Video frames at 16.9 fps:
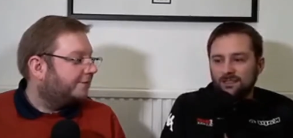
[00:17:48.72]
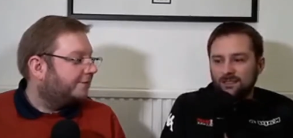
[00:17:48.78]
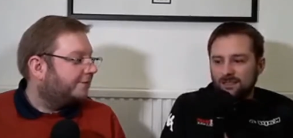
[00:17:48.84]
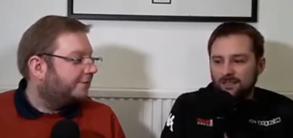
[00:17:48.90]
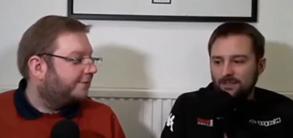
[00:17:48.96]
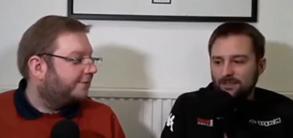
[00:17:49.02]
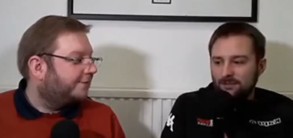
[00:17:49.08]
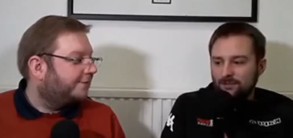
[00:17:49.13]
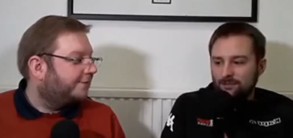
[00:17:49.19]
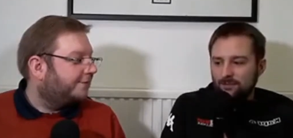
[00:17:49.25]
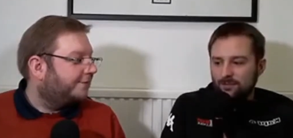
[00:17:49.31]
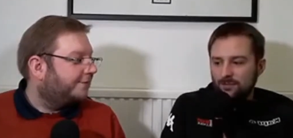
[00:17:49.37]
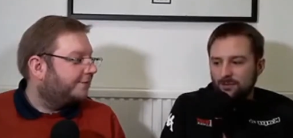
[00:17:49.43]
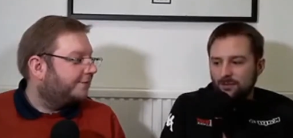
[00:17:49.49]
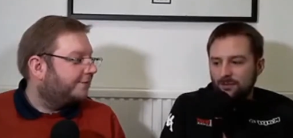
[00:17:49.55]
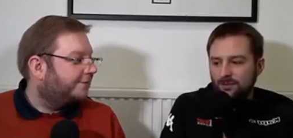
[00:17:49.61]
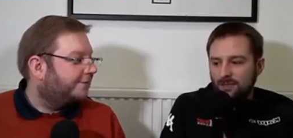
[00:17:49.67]
Speaker 1: Um,
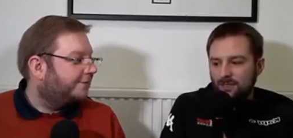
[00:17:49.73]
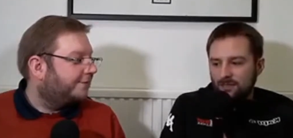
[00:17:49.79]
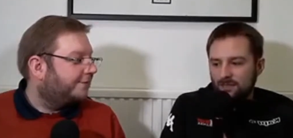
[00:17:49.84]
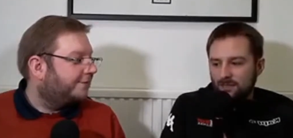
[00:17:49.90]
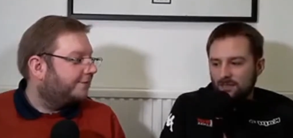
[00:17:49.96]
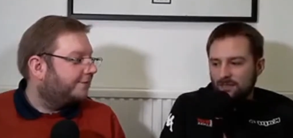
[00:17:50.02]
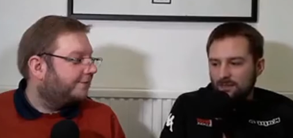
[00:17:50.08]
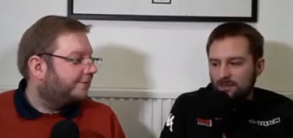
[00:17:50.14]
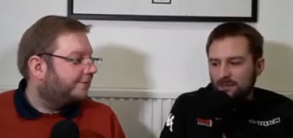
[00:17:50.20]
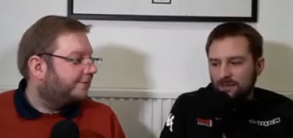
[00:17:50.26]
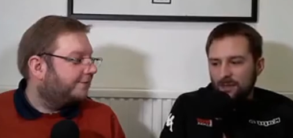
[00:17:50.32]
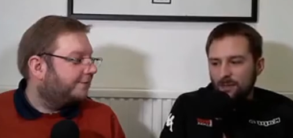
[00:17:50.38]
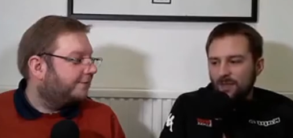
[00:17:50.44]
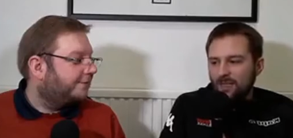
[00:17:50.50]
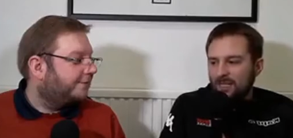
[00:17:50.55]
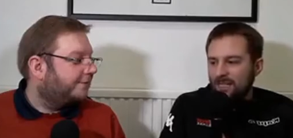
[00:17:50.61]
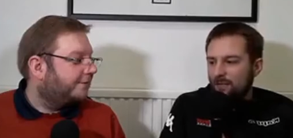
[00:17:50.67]
I think
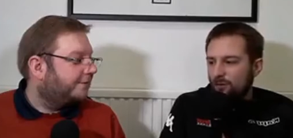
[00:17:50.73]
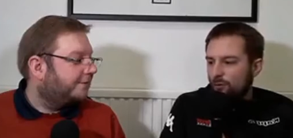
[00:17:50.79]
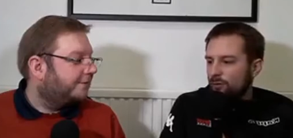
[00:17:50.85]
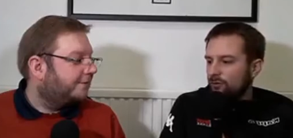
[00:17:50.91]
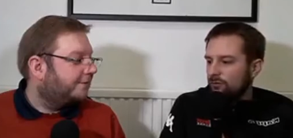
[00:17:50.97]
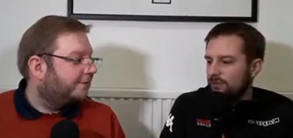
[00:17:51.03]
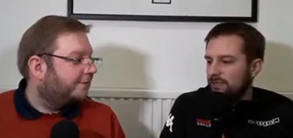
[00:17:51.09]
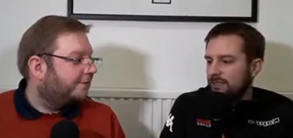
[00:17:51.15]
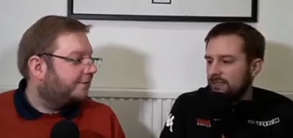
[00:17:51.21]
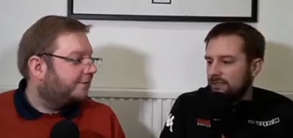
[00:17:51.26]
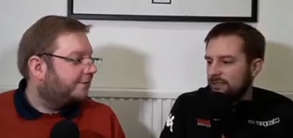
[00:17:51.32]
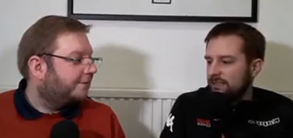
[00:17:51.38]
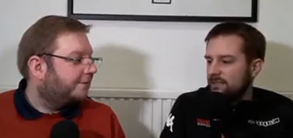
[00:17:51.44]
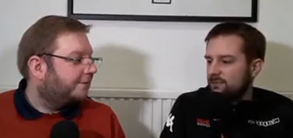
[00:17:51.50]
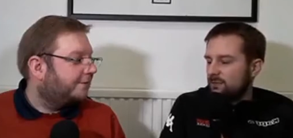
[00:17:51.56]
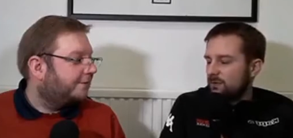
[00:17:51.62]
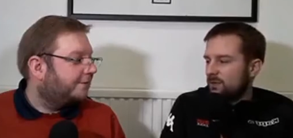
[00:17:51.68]
a bit like Hull, really.
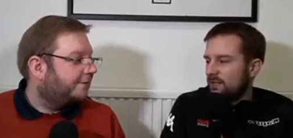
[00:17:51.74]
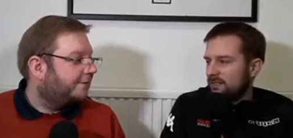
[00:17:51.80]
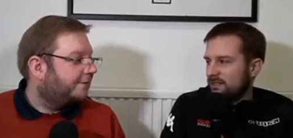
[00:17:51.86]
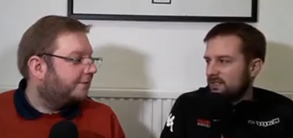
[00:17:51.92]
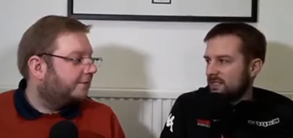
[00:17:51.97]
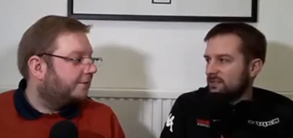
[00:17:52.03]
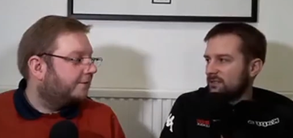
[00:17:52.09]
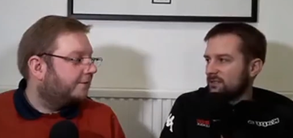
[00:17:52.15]
Leeds were quite